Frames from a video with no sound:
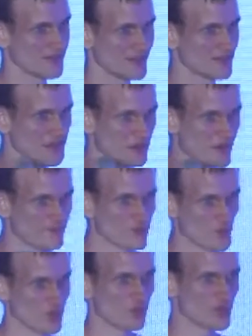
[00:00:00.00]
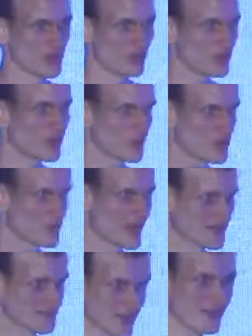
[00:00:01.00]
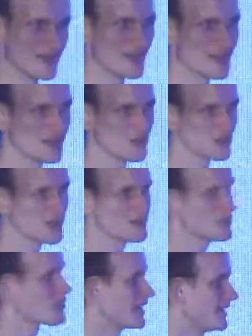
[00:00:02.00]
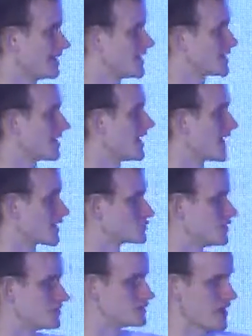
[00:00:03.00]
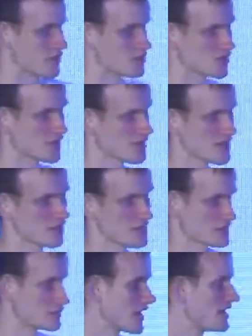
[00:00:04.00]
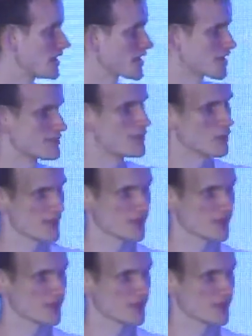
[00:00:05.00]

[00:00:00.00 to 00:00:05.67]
Ethereum virtual machine code directly. You're going to be writing in higher level languages, so Solidity is the most